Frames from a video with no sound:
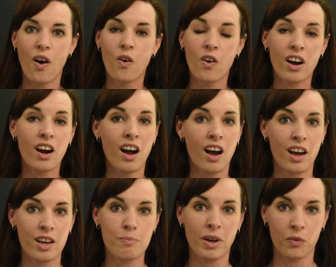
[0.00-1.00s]
or
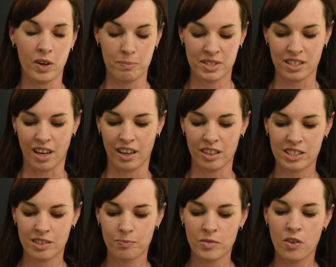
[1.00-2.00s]
on my
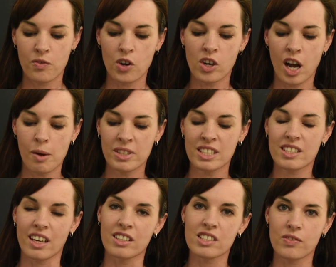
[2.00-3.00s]
website. Vote common
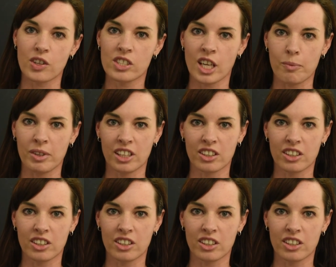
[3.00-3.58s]
sense, vote Tammy